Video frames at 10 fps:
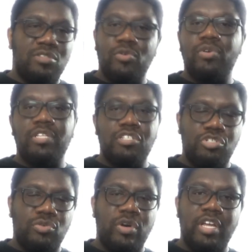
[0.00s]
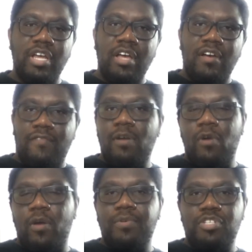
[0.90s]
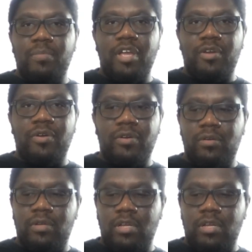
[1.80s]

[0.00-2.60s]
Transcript: thoroughly enjoy from RPG Maker